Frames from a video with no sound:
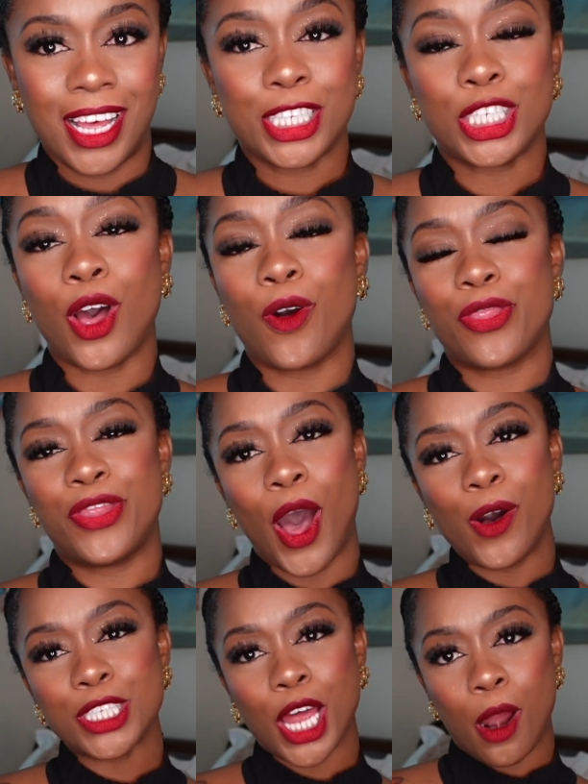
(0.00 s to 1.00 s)
So
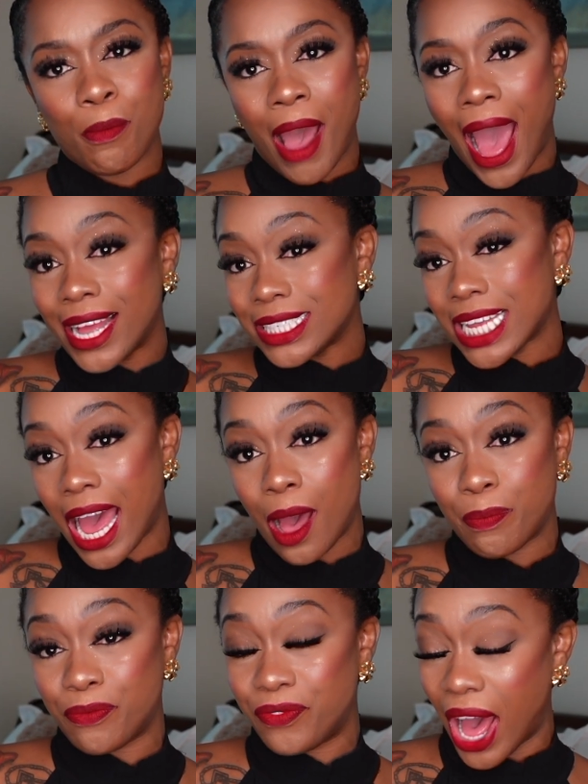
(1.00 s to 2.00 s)
those are my
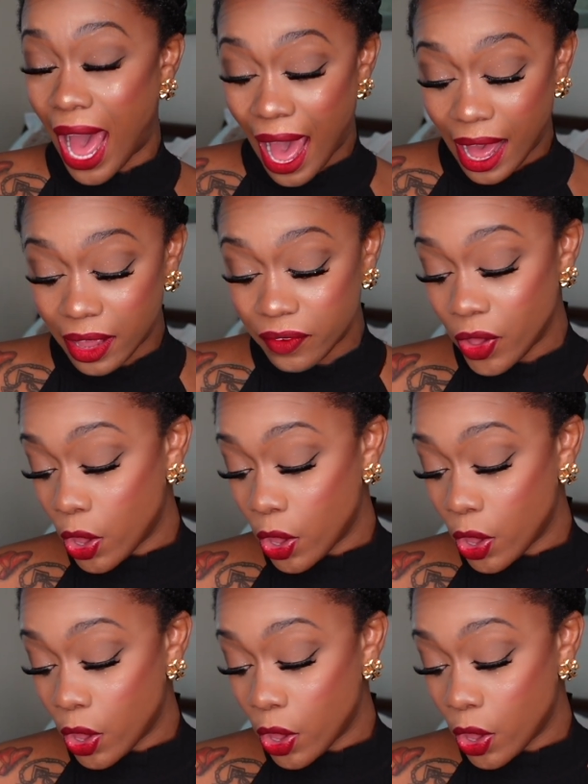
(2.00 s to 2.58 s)
top 5